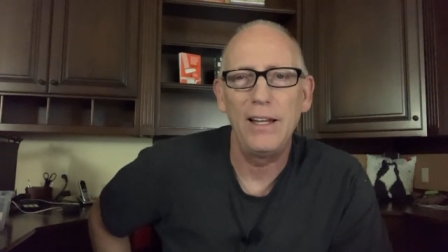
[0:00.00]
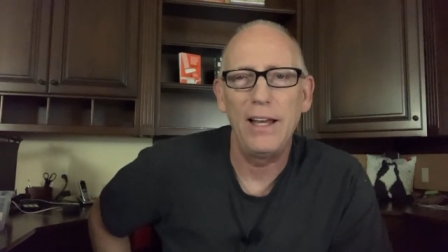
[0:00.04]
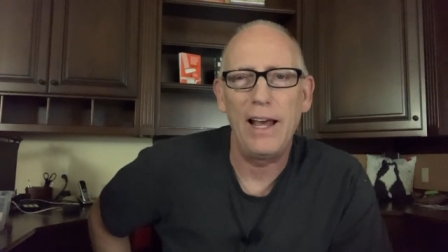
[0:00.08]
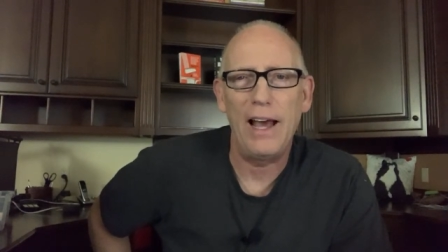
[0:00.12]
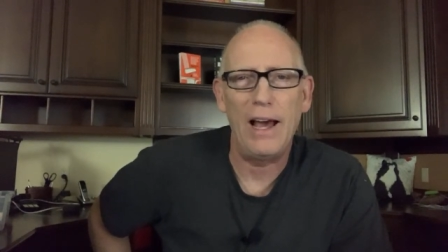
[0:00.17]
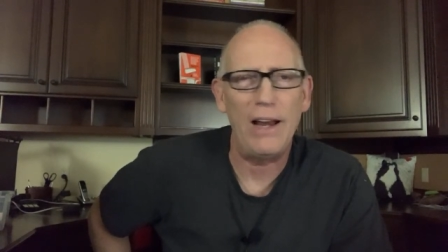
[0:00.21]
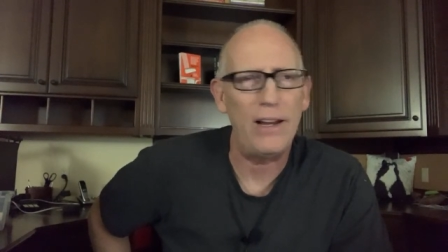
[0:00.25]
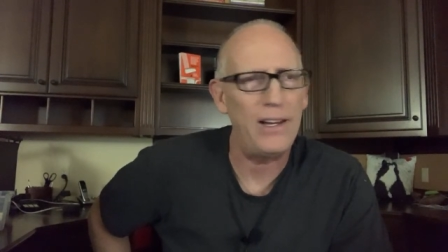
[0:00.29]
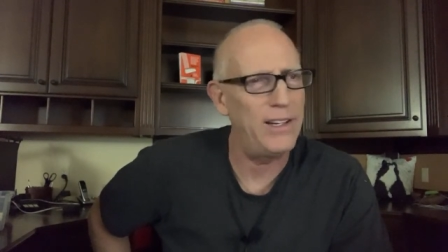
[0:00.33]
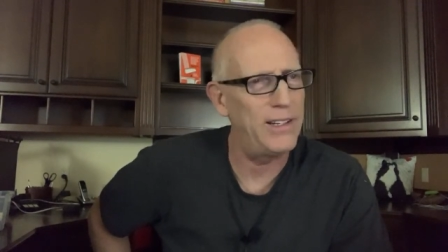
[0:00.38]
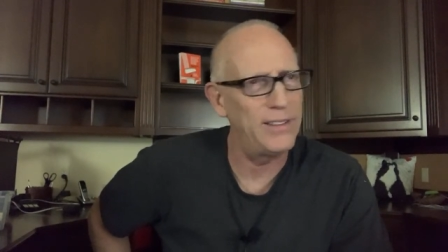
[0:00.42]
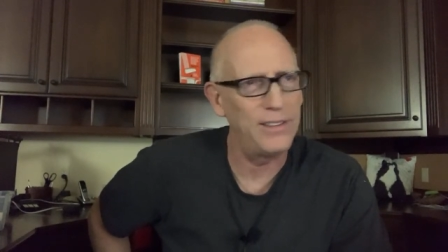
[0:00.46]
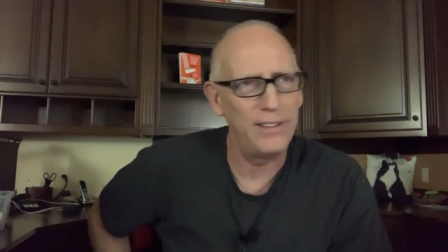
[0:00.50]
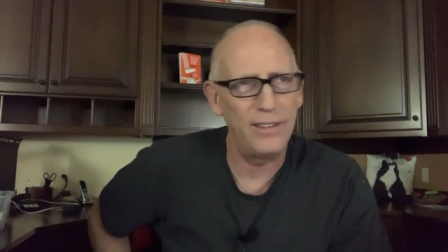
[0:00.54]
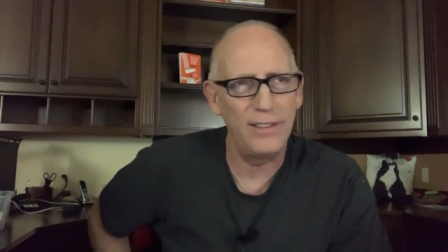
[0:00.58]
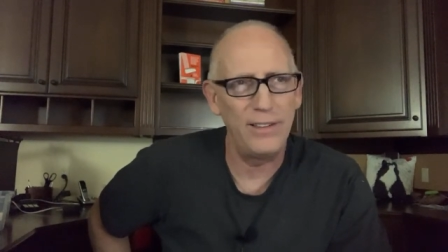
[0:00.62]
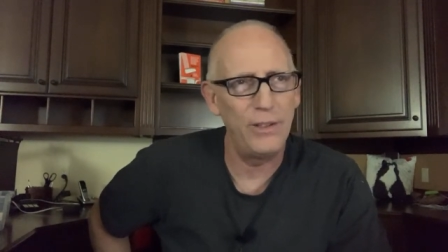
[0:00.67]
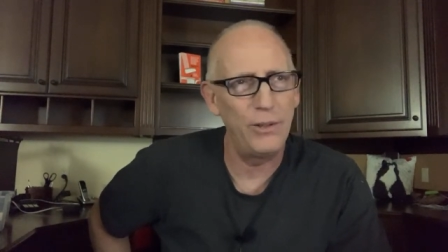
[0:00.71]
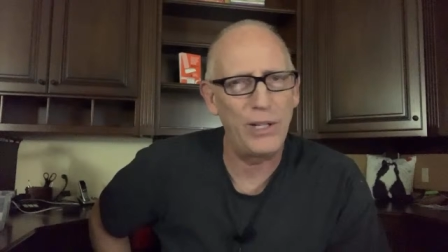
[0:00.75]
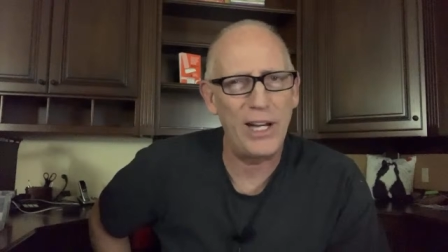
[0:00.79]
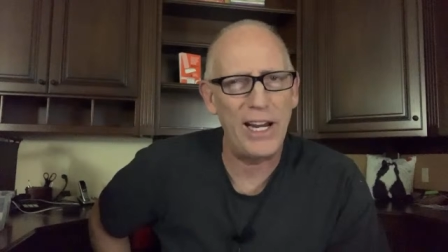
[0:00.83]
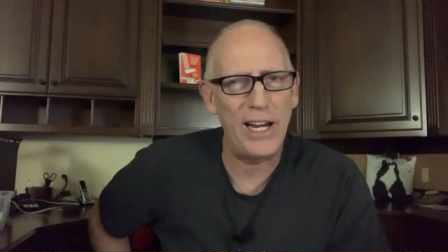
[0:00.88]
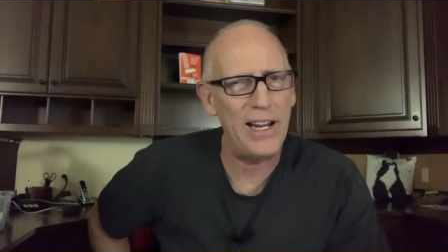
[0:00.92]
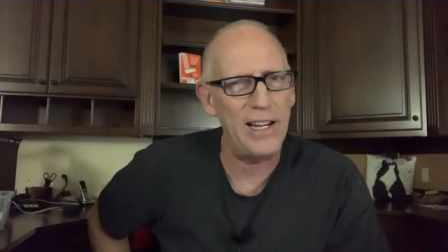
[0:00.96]
How do you
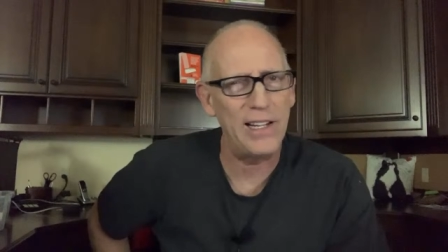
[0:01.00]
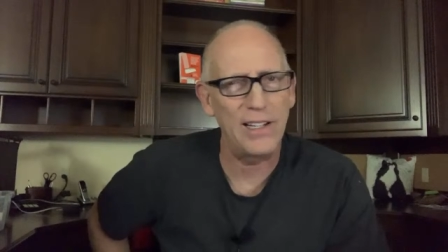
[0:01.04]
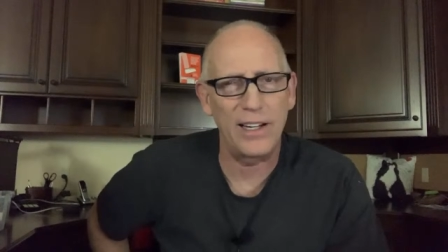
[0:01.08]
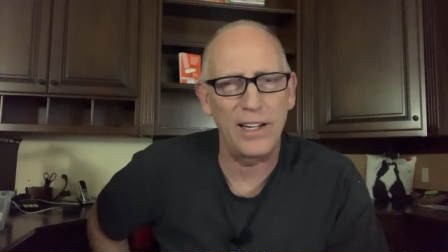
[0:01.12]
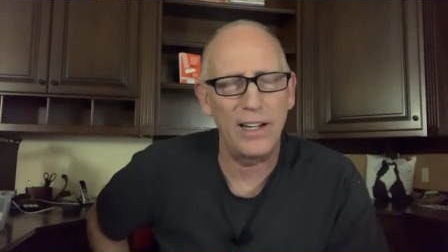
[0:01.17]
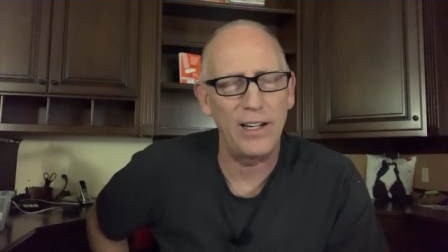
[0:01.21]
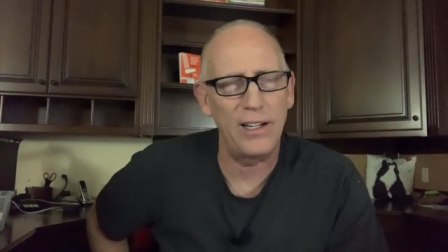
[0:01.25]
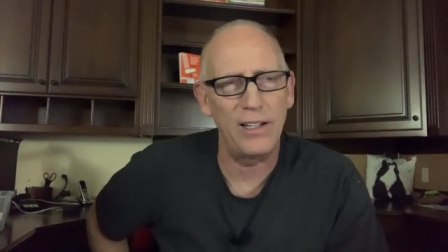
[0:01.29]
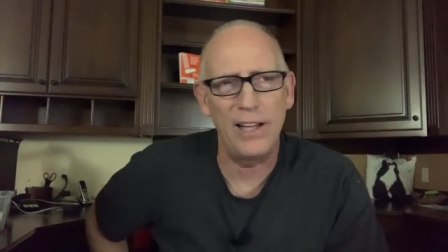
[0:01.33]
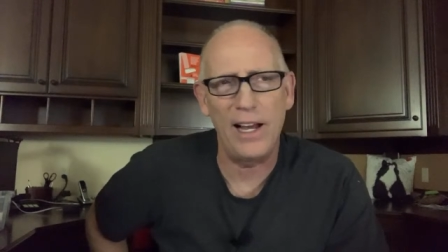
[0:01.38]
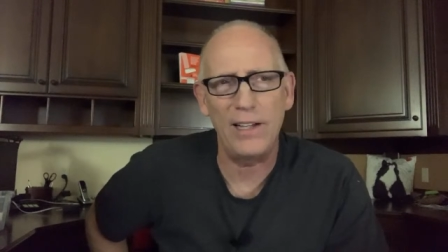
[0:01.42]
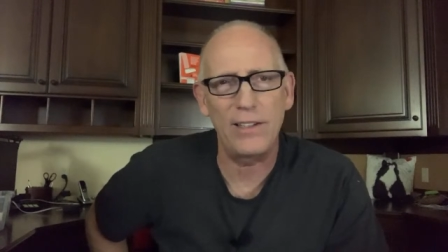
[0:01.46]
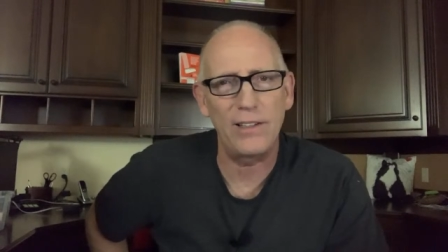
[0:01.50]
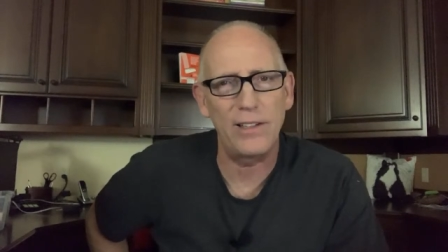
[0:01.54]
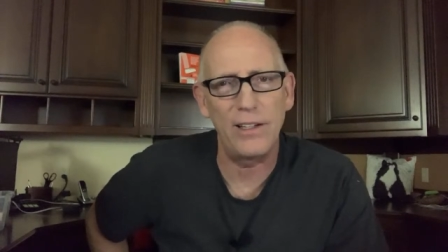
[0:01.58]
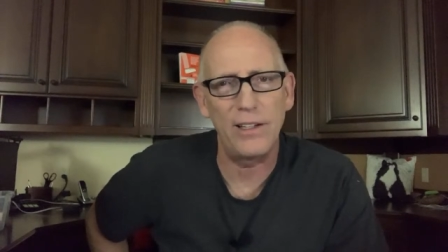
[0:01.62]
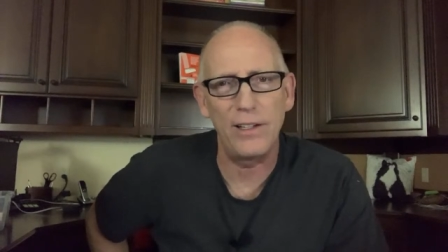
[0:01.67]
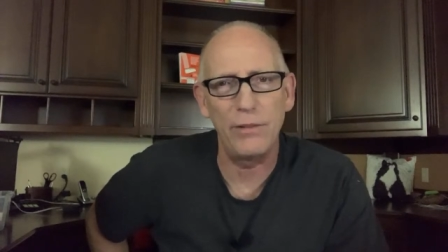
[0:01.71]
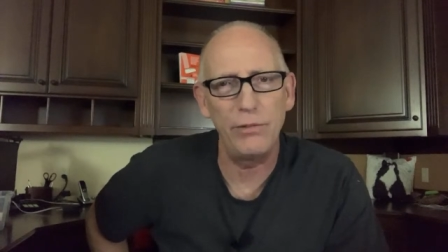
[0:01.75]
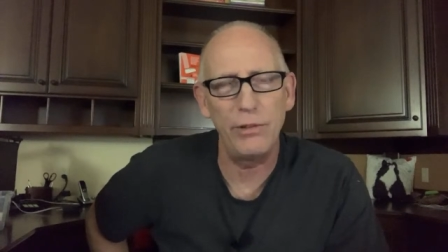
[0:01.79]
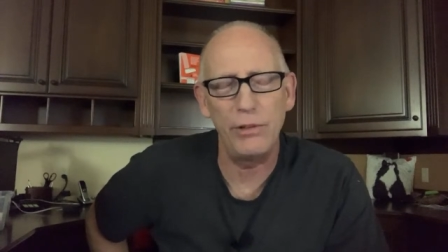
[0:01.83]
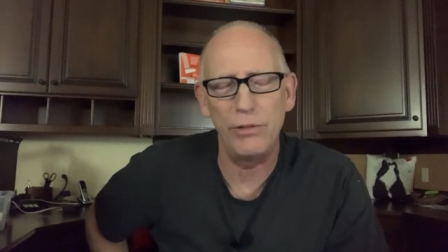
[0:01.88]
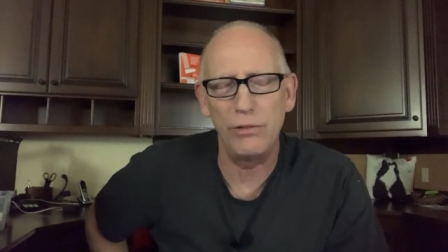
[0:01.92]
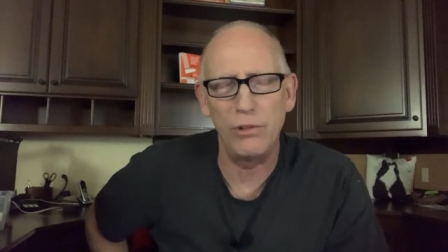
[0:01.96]
you can't get elected
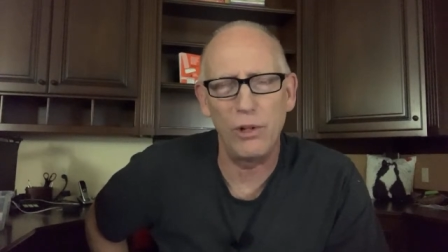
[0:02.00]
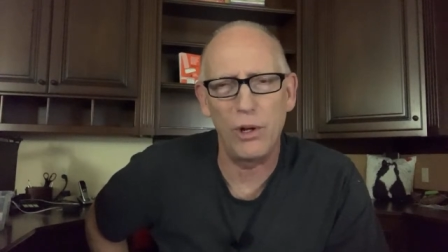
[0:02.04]
if you've